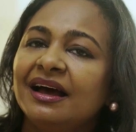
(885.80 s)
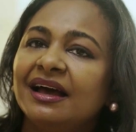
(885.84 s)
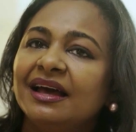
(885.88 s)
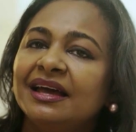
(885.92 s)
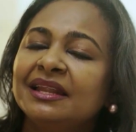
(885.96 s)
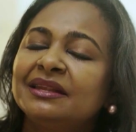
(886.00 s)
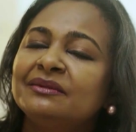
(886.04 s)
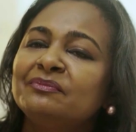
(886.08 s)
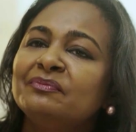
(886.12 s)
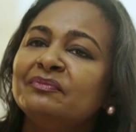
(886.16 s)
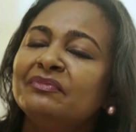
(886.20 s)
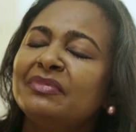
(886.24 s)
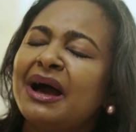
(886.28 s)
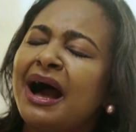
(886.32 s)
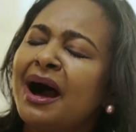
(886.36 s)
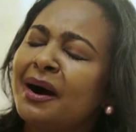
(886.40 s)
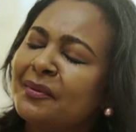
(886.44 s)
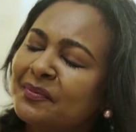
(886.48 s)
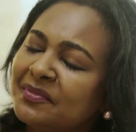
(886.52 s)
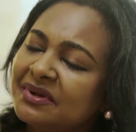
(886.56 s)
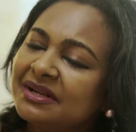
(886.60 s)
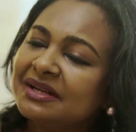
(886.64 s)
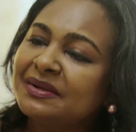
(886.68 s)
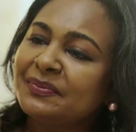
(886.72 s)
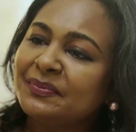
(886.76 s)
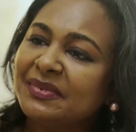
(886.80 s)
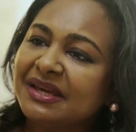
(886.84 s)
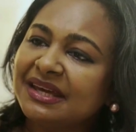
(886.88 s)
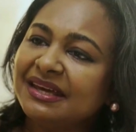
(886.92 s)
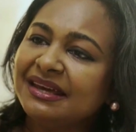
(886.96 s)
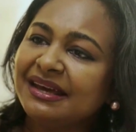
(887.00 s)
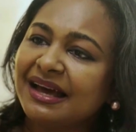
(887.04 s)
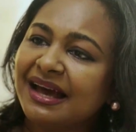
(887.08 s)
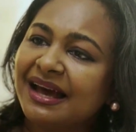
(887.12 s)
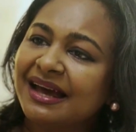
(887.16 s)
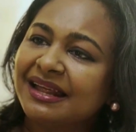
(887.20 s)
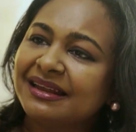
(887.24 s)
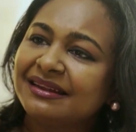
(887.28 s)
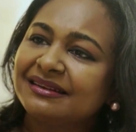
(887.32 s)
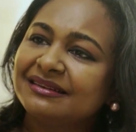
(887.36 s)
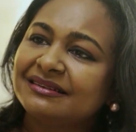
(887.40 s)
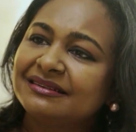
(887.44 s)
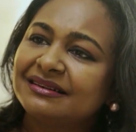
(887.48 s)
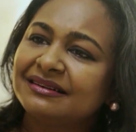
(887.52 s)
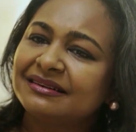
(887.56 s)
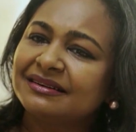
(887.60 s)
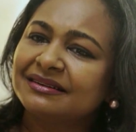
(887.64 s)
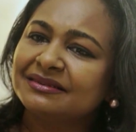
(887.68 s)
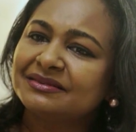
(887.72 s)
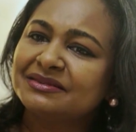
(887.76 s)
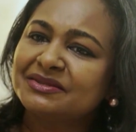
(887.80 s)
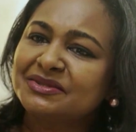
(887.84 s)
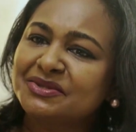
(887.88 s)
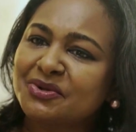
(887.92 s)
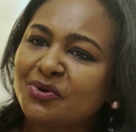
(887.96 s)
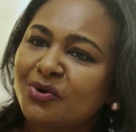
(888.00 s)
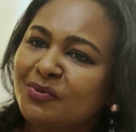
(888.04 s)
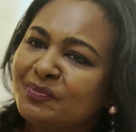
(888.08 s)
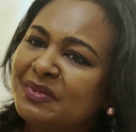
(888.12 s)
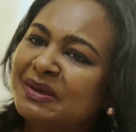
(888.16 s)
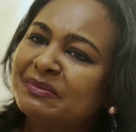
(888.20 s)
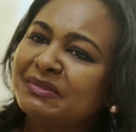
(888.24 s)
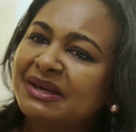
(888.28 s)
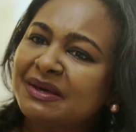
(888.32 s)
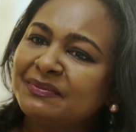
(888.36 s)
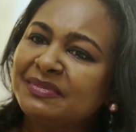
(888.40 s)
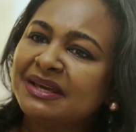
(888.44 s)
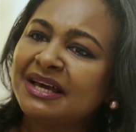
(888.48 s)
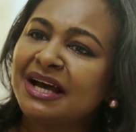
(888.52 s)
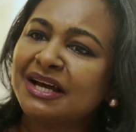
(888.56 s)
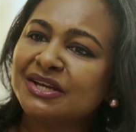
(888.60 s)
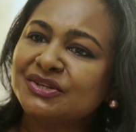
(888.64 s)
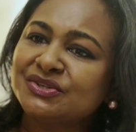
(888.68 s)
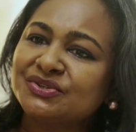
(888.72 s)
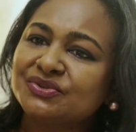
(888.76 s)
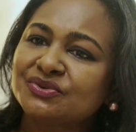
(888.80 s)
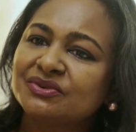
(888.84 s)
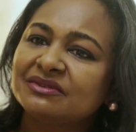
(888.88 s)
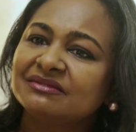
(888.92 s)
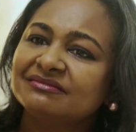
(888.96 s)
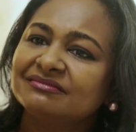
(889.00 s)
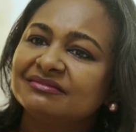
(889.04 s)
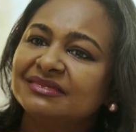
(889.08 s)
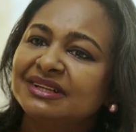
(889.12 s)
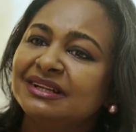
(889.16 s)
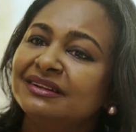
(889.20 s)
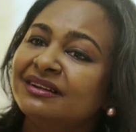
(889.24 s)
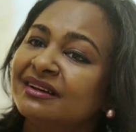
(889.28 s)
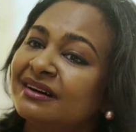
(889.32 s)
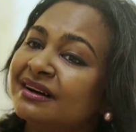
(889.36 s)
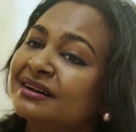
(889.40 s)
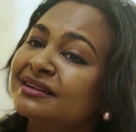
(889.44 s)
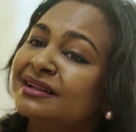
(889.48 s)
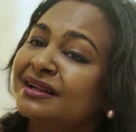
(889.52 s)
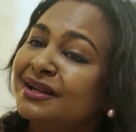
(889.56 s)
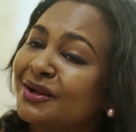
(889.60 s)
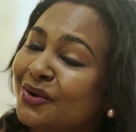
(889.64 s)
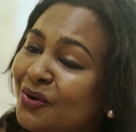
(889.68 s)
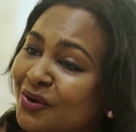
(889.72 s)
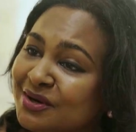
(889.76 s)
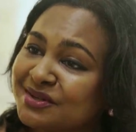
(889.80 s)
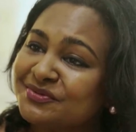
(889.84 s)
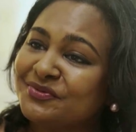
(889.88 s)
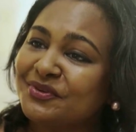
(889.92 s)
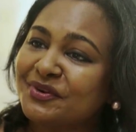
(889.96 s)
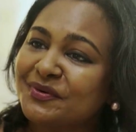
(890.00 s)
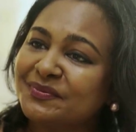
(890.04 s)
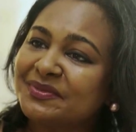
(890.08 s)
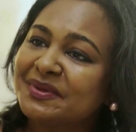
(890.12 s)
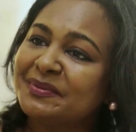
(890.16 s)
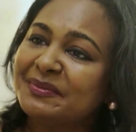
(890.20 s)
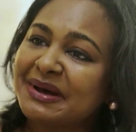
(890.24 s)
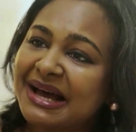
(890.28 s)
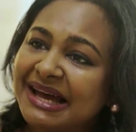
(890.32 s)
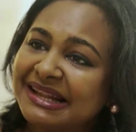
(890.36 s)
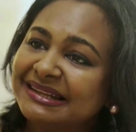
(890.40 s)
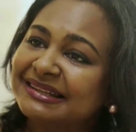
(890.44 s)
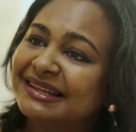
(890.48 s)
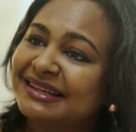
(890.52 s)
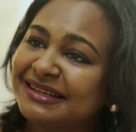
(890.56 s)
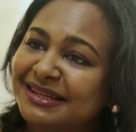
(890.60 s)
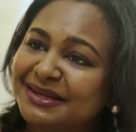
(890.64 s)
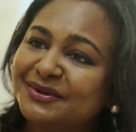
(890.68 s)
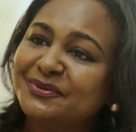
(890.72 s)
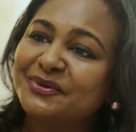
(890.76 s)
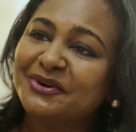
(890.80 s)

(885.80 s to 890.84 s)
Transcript: it humbled me and told me maybe I should learn a lot from the man that he